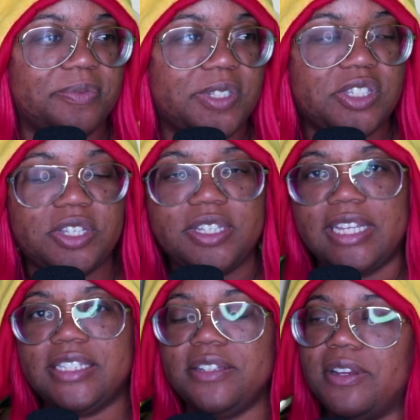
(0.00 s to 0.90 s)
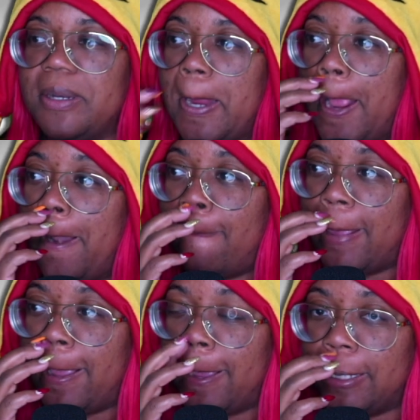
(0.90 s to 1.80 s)
That's a good lesson on how to
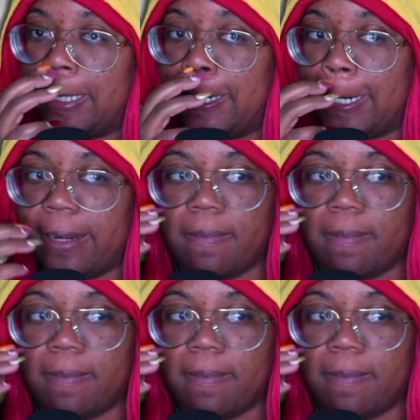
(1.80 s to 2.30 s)
be a good leader.